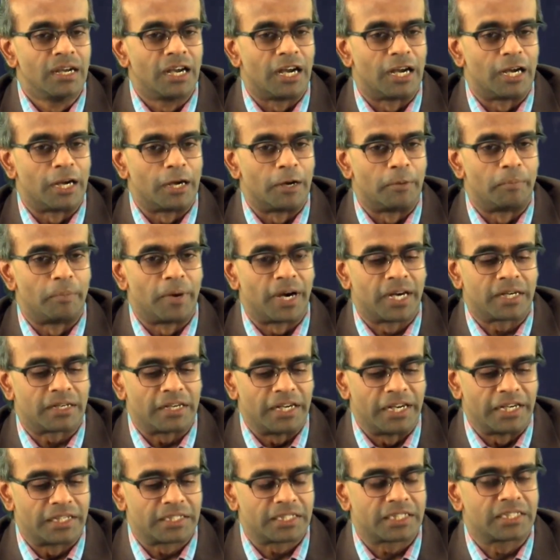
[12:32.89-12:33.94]
But
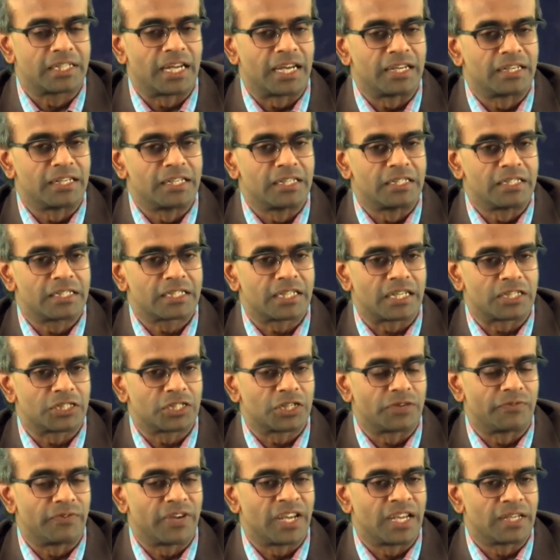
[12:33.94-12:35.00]
it's done in
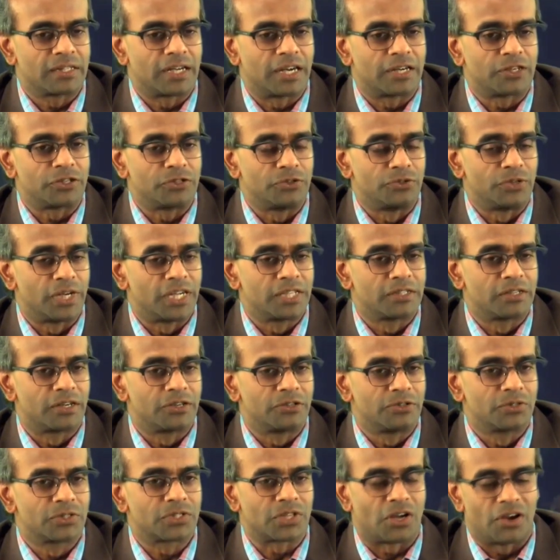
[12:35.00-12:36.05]
such a way that you either
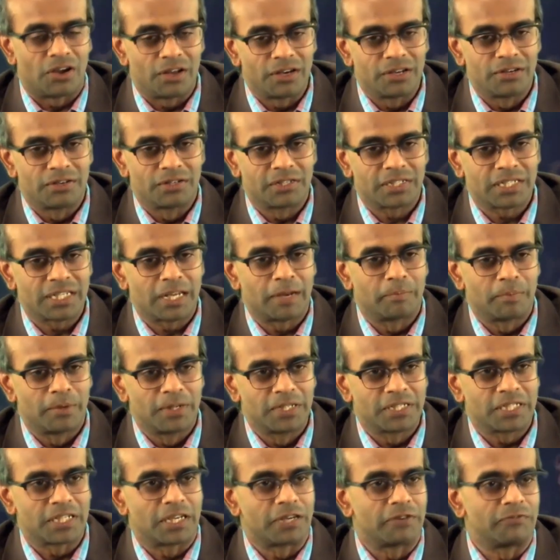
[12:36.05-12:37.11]
use all your
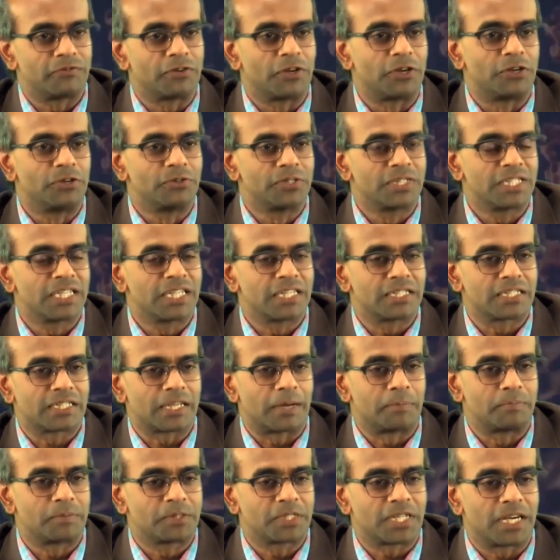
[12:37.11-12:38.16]
samples, or if you're using a
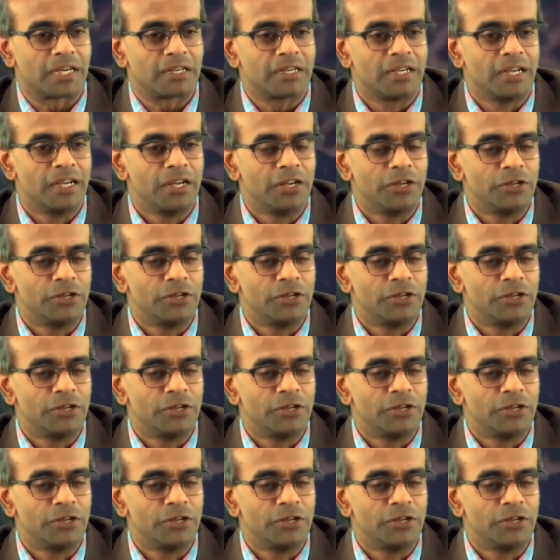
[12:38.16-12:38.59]
subset,